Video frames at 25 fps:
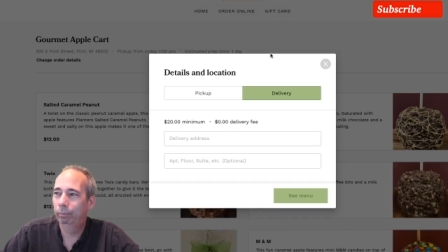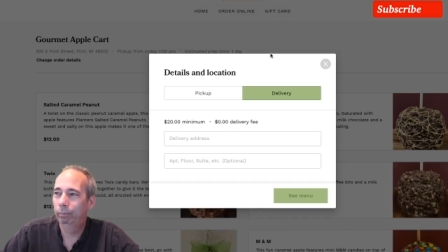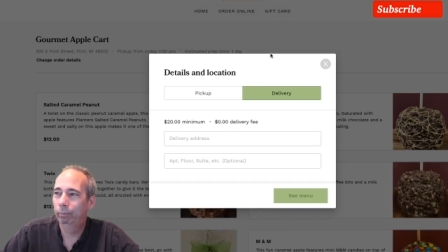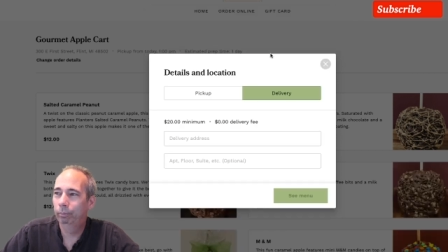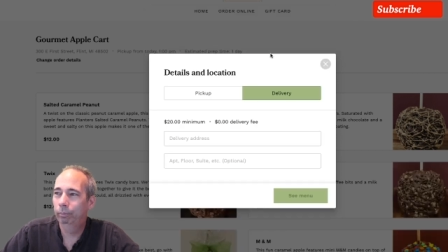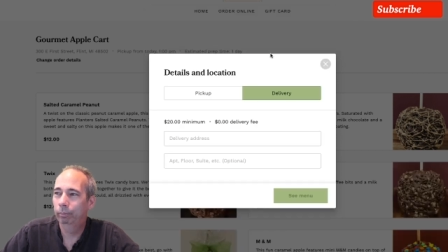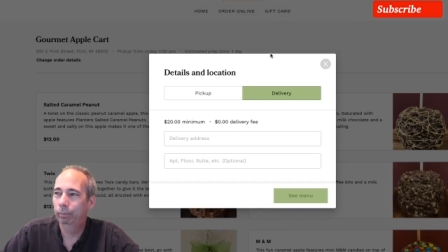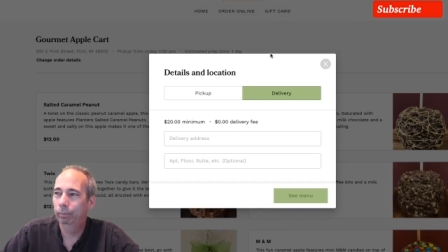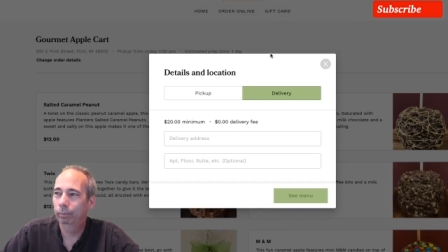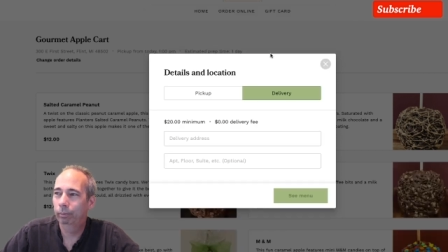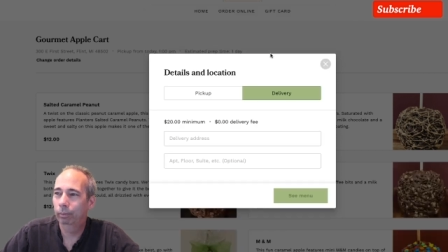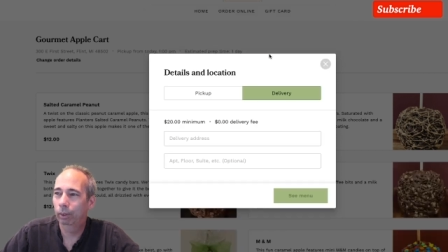
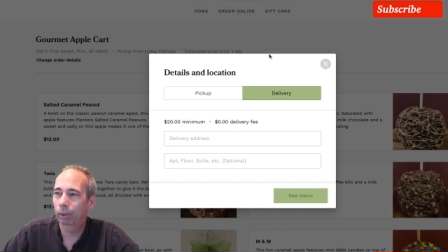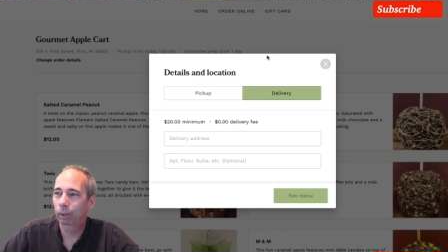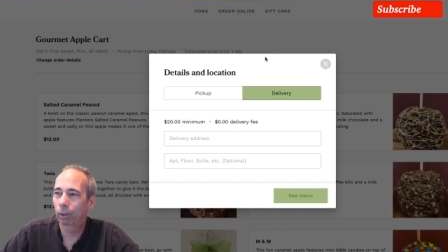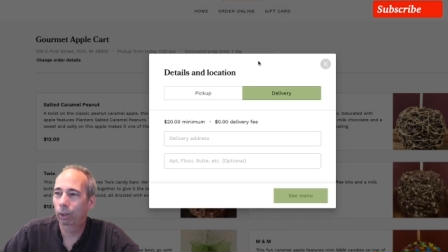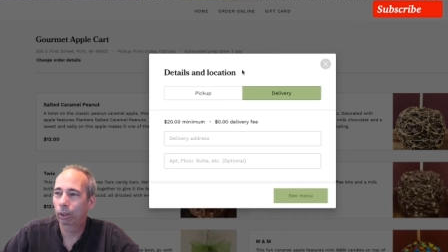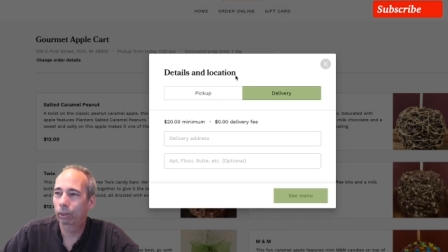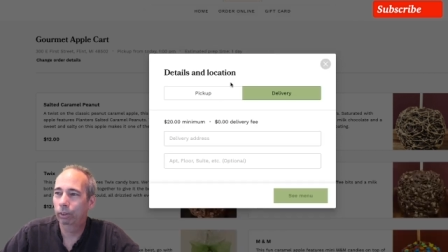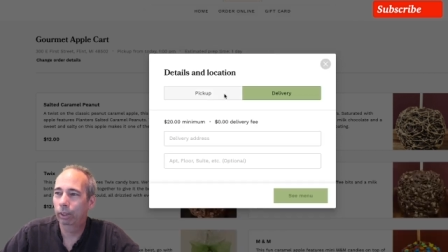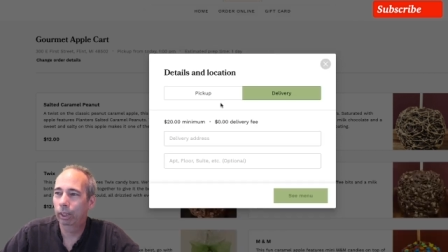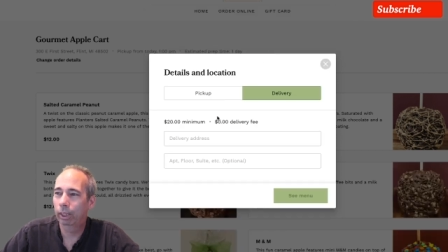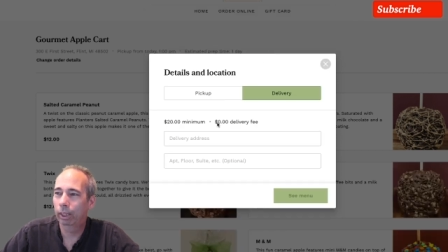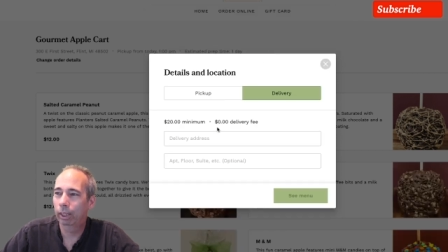of course, you
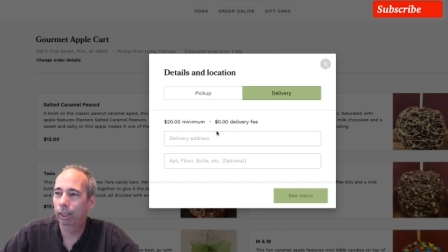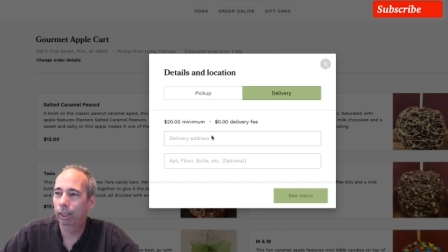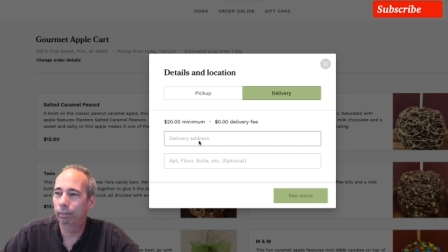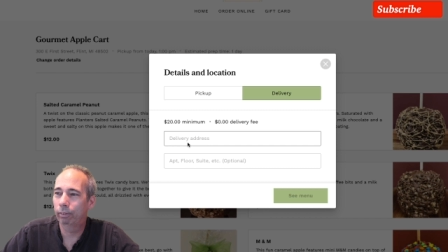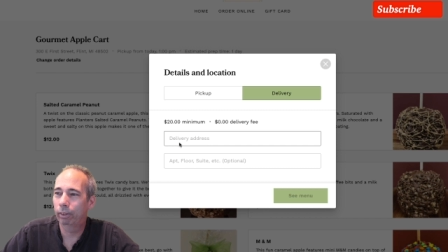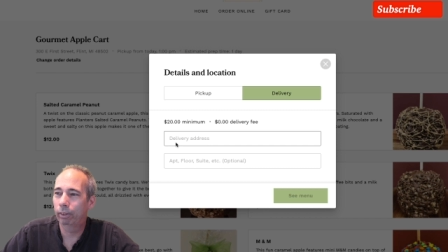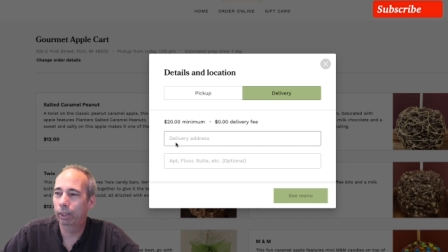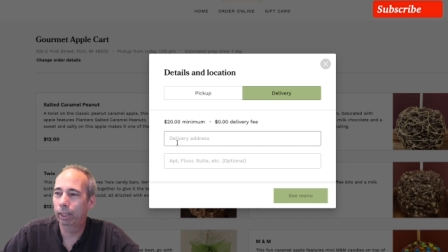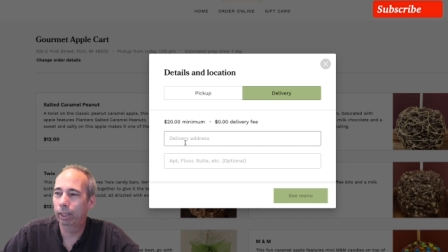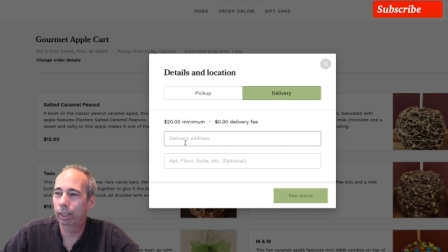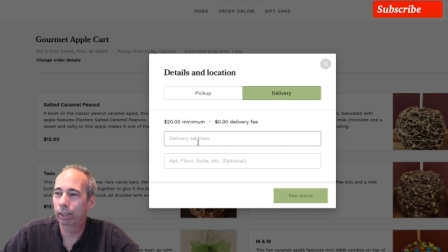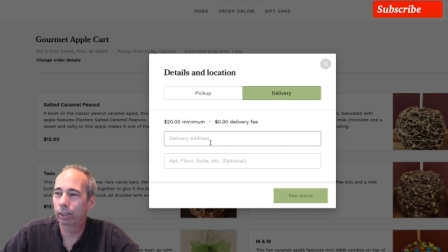hit
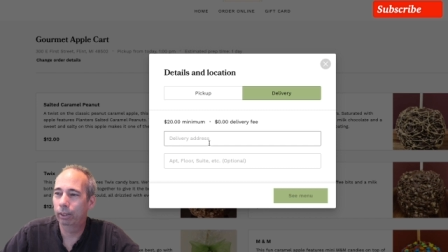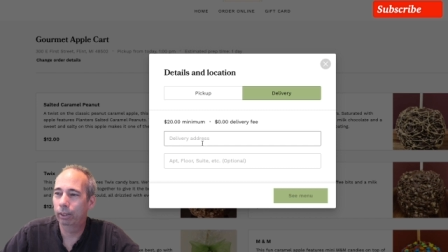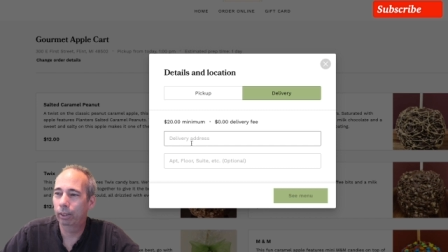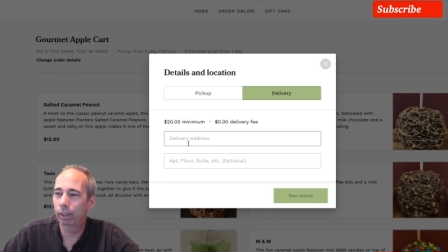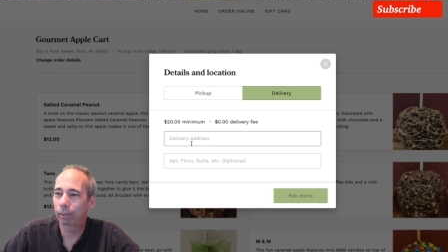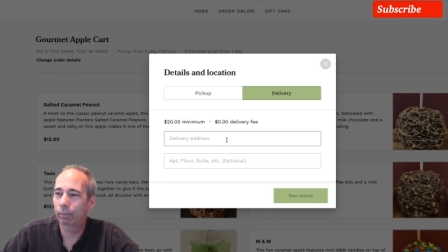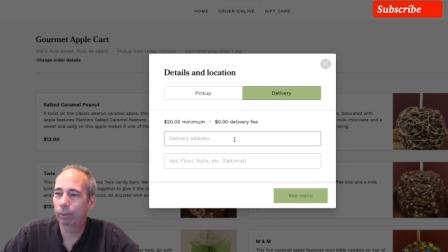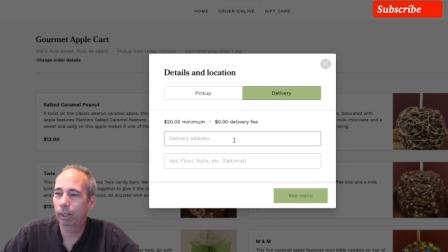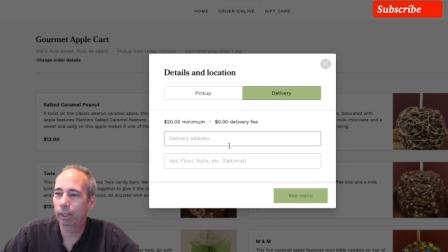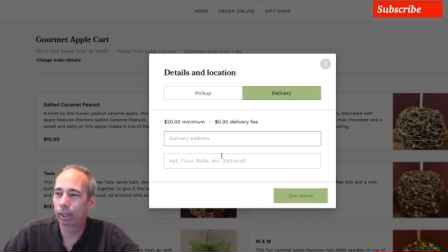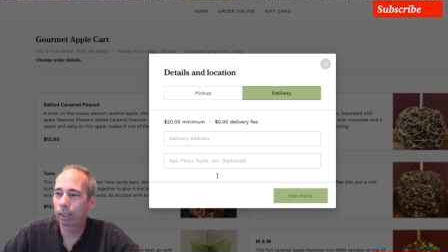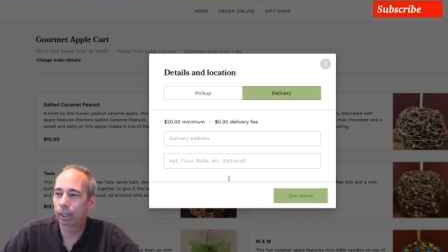delivery, you're going to
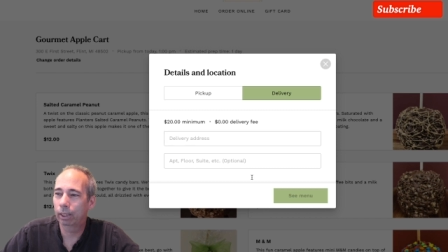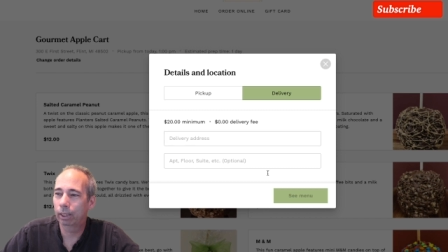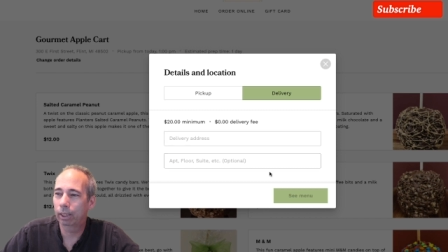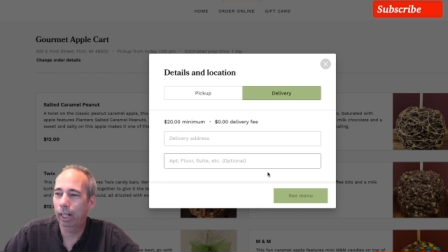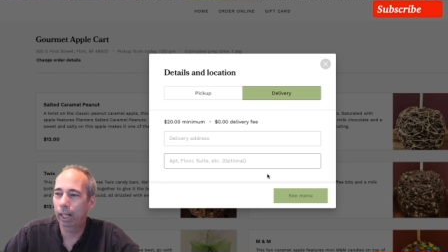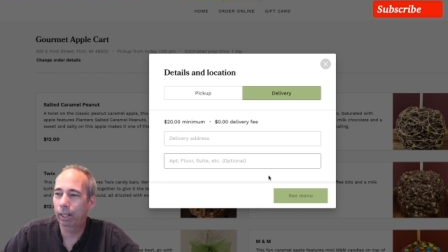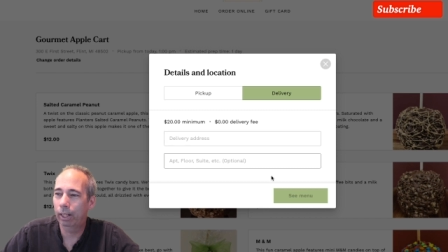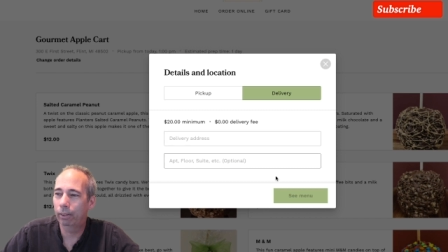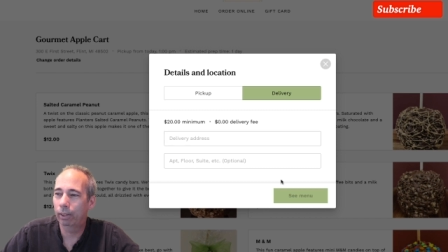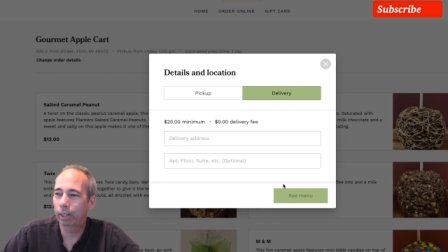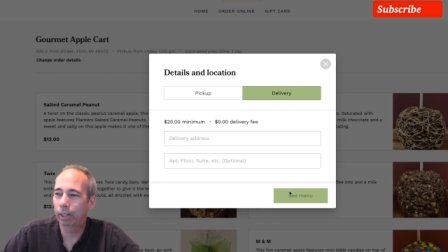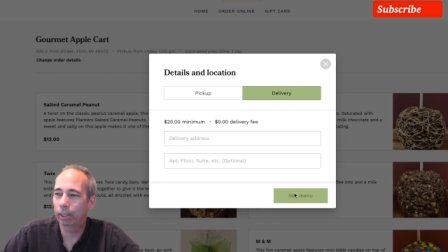want this
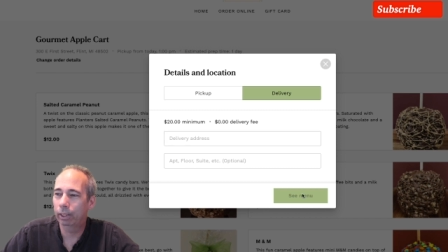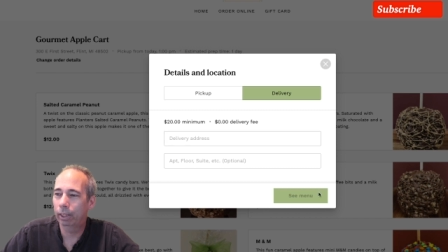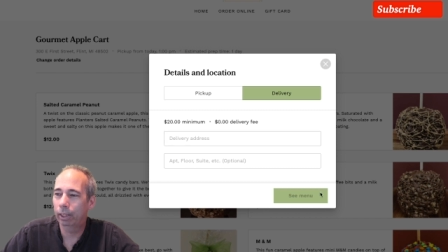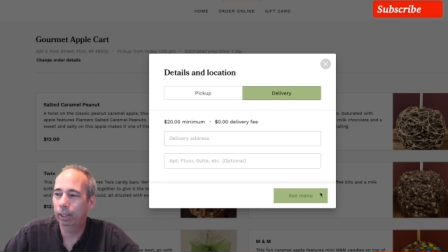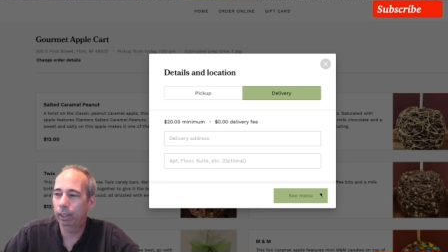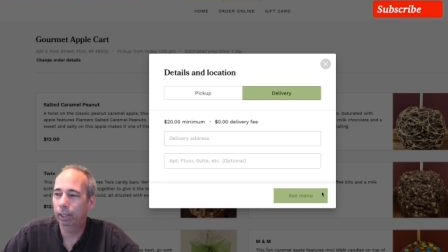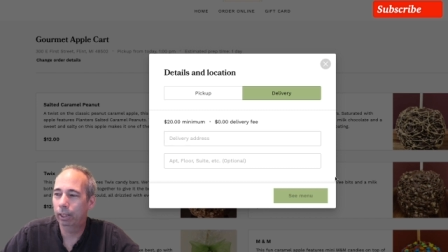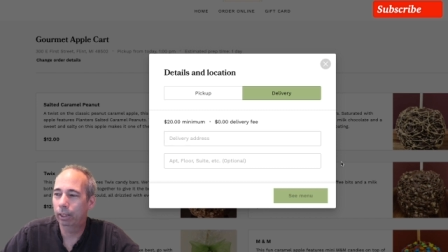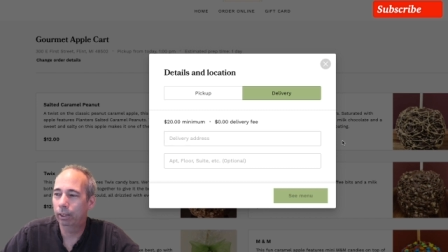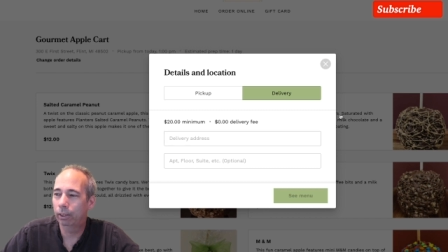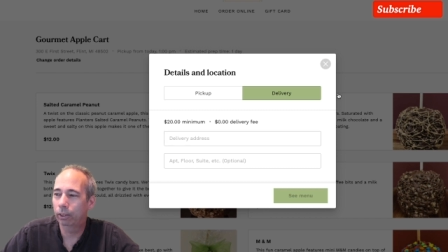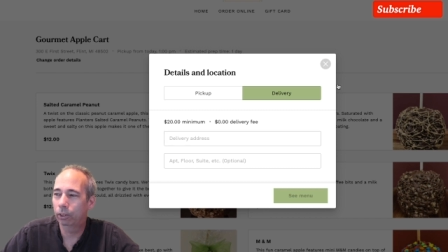address in
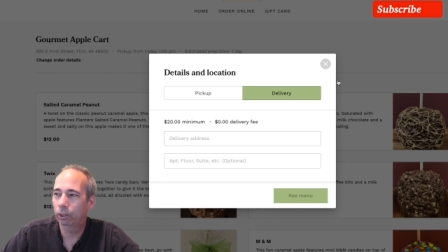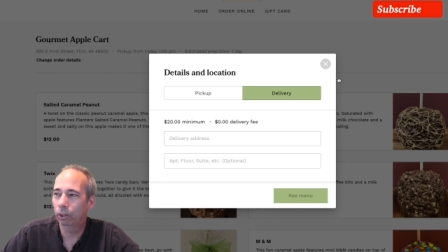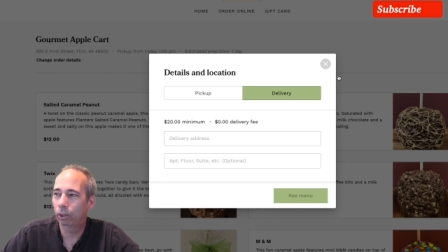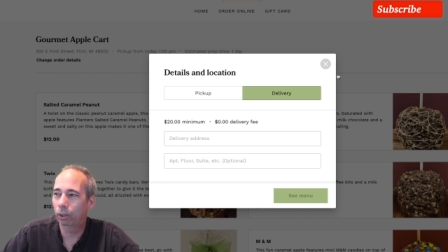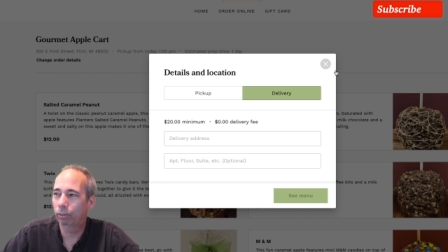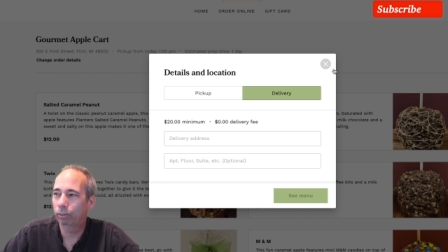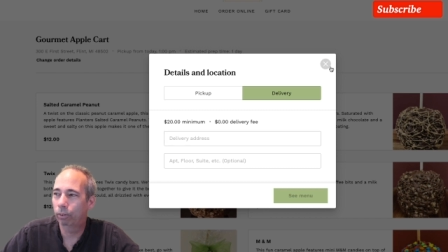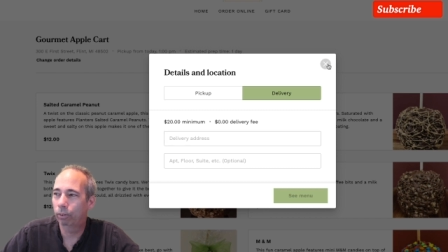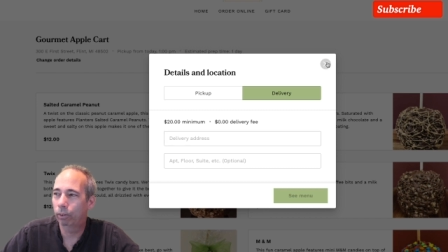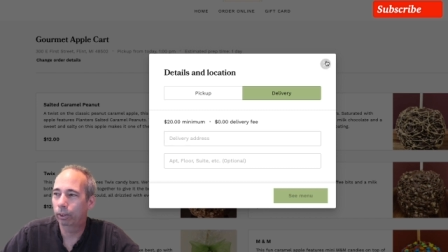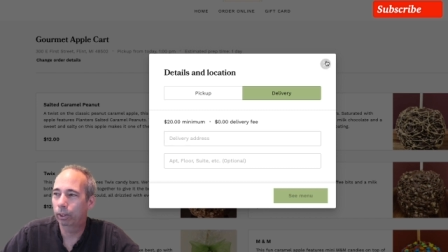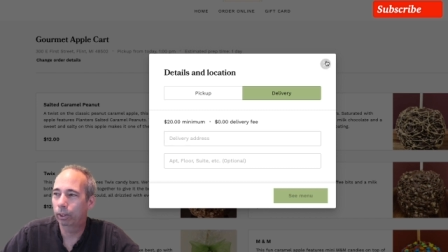here and so forth